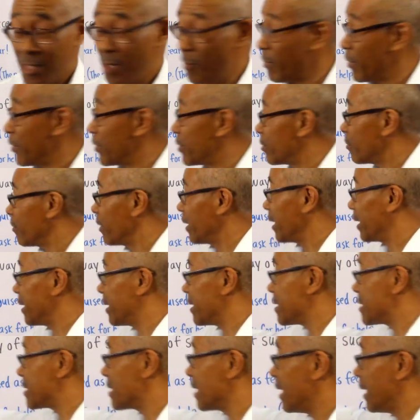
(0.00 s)
Number three
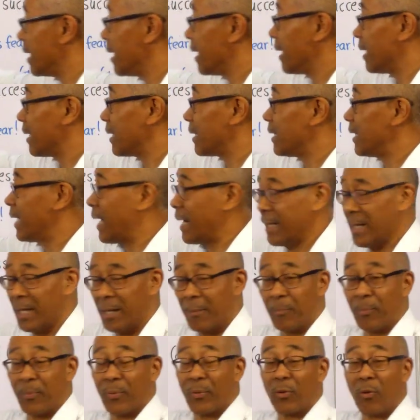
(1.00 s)
is
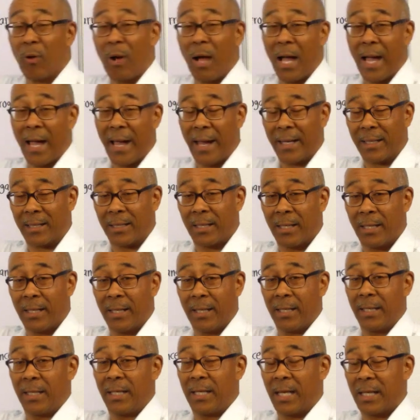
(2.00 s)
letting pride
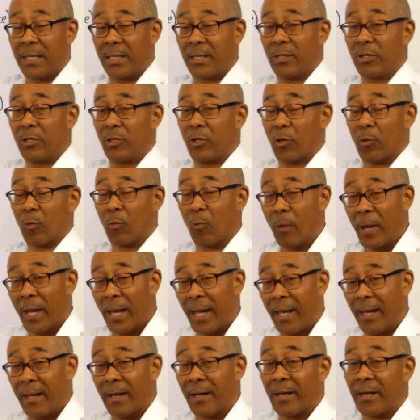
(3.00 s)
get in your
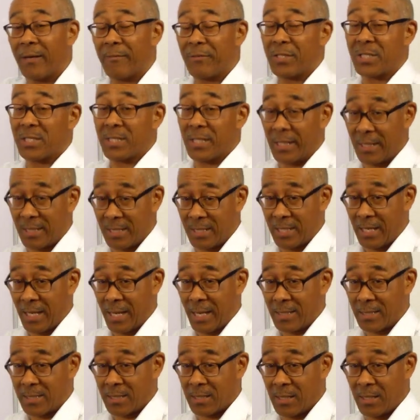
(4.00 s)
way of
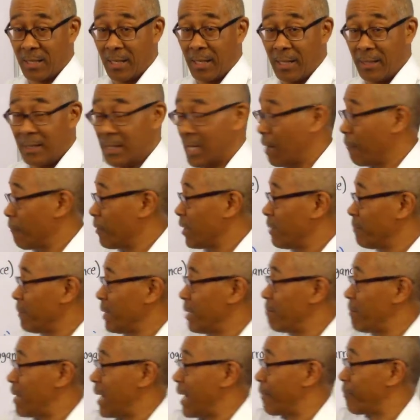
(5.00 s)
success. Now, what do you
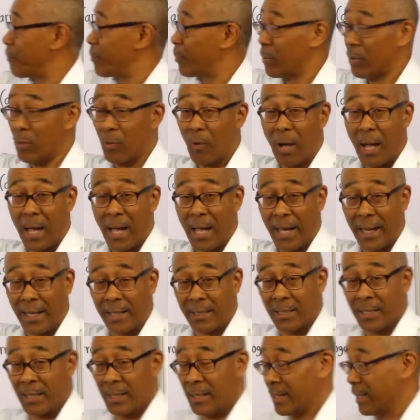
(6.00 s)
mean by
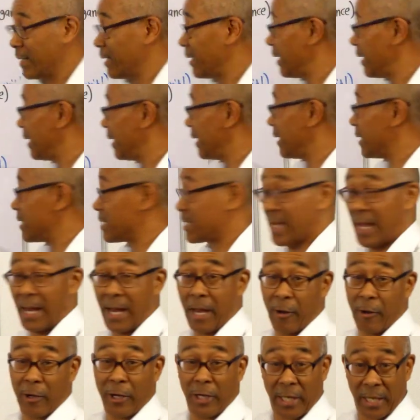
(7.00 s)
pride is
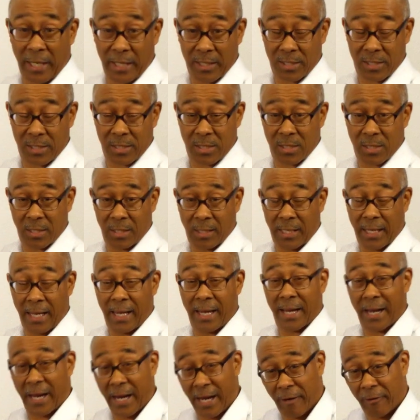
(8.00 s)
arrogance,
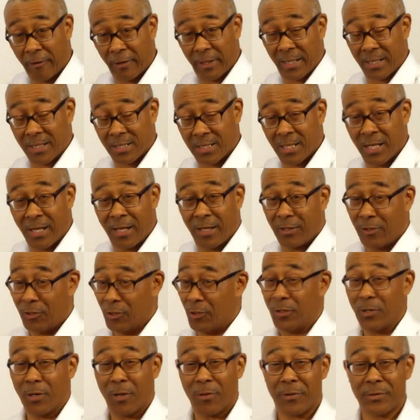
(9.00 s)
okay? Arrogance.
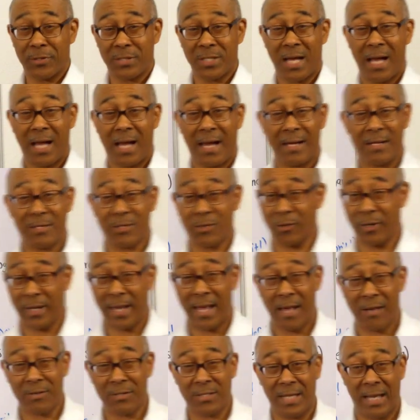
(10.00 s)
You know those guys or
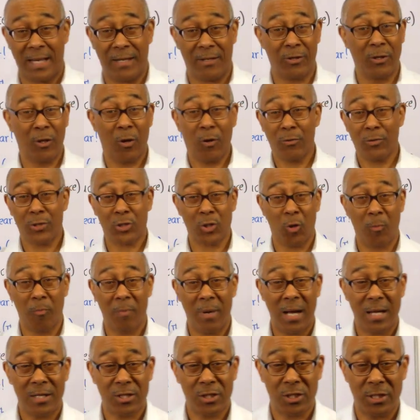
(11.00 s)
gals that know so
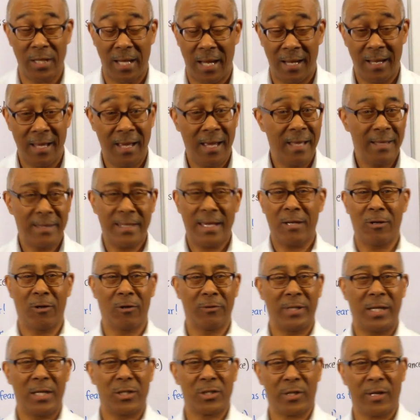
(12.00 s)
much that they
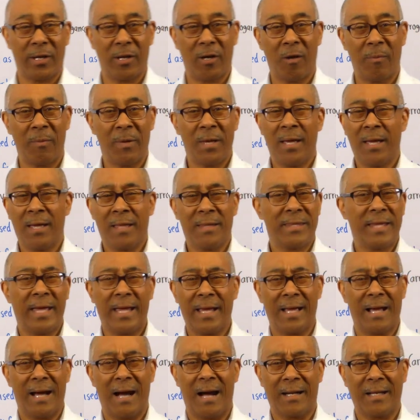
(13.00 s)
don't need your help.
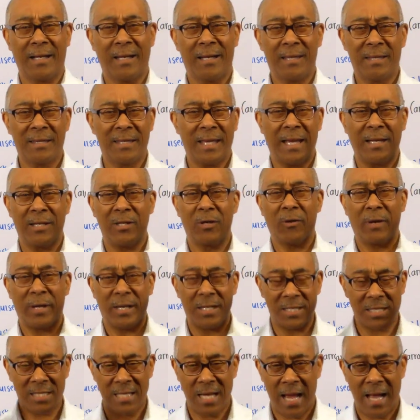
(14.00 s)
They got it. They know
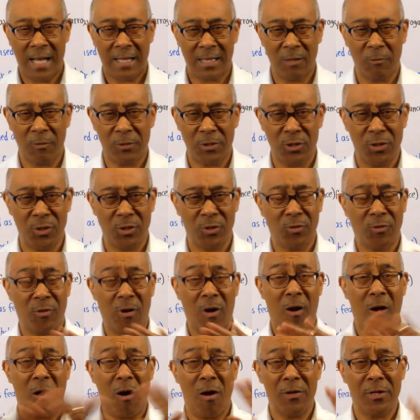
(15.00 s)
exactly what to
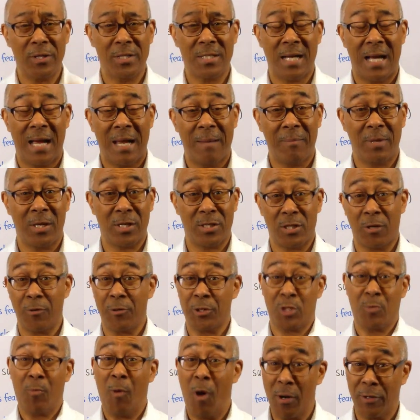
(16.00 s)
do all the time because
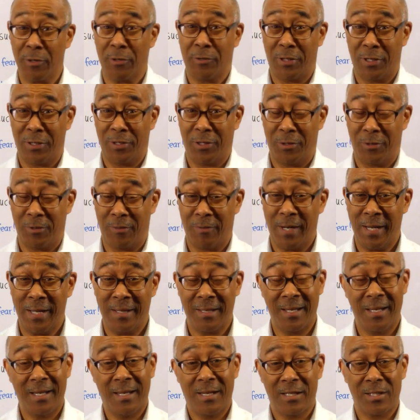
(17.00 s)
they're smarter than you,
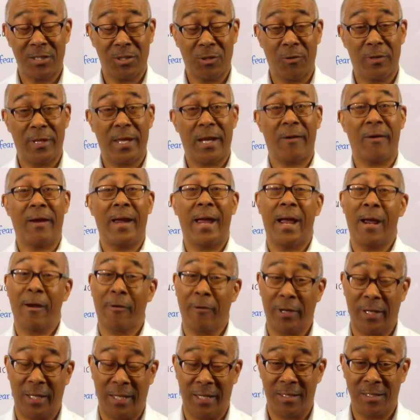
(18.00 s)
right? So they're
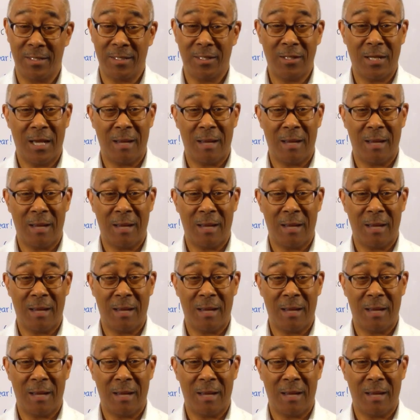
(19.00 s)
arrogant.